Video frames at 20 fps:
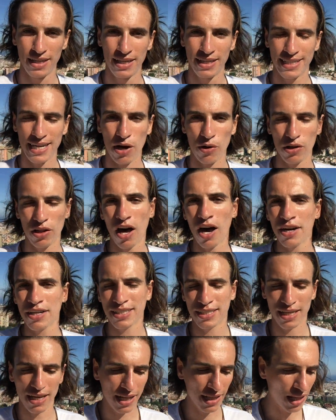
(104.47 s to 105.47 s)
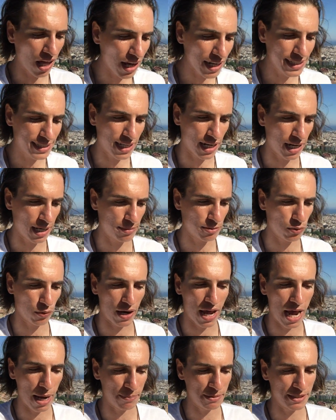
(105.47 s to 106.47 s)
Now, a lot of times what
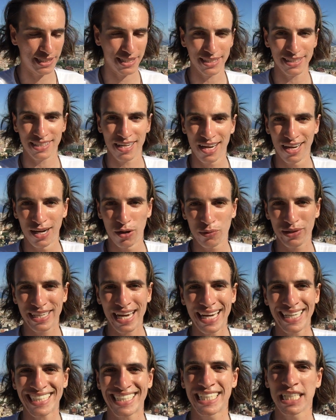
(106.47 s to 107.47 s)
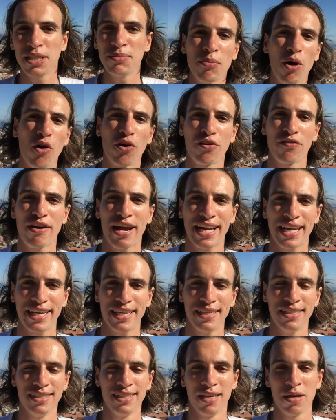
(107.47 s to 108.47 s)
happens is we get demotivated,
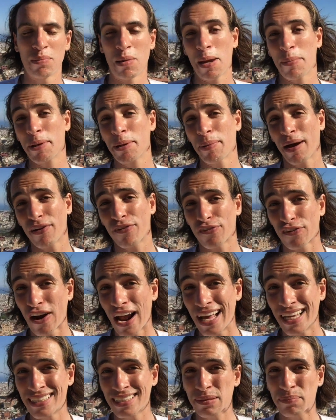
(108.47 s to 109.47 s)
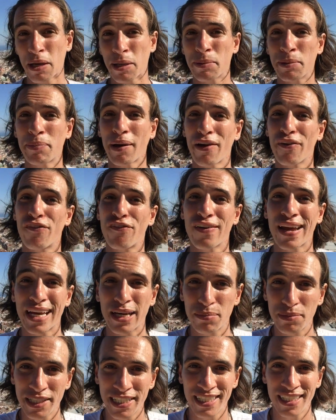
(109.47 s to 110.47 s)
maybe by friends, maybe by
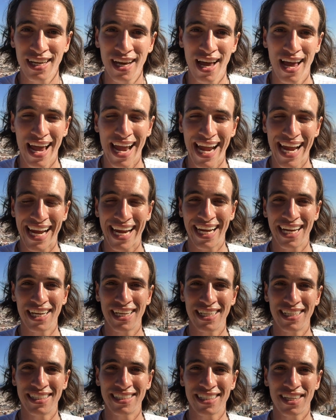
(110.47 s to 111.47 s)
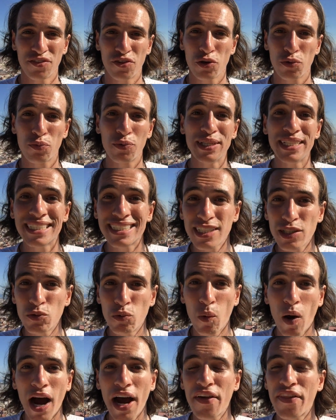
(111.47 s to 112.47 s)
family, and the reason
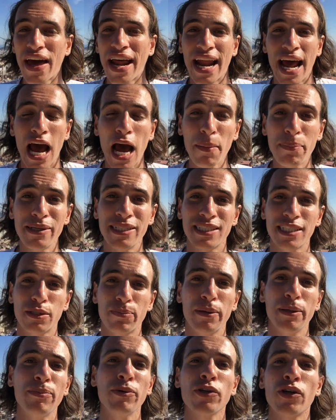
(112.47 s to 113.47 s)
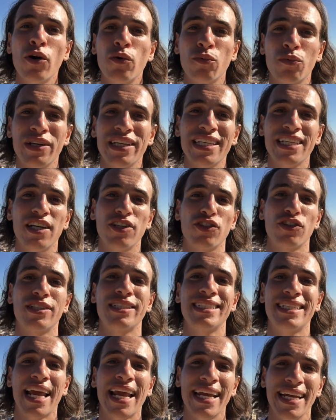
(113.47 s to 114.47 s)
why that happens is people don't really
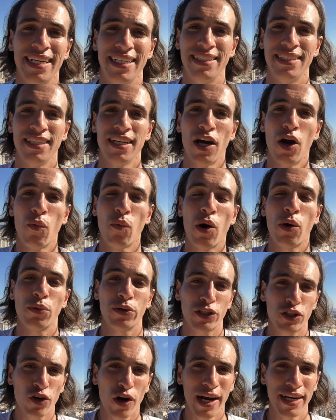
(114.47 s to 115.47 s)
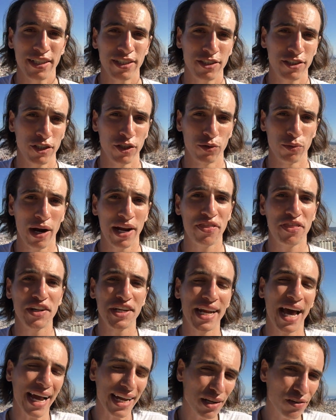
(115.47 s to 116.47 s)
understand what we're trying to do, right? The
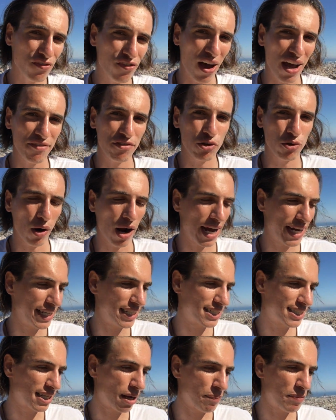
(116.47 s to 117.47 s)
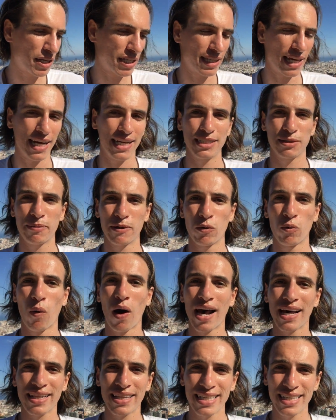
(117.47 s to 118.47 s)
9-to-5 grind is something that has been
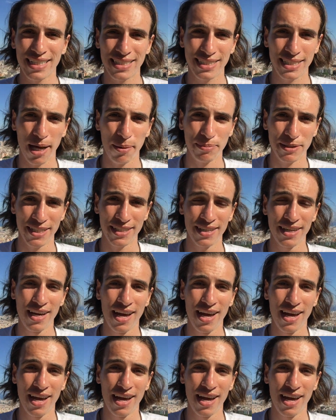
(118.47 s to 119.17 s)
widely accepted,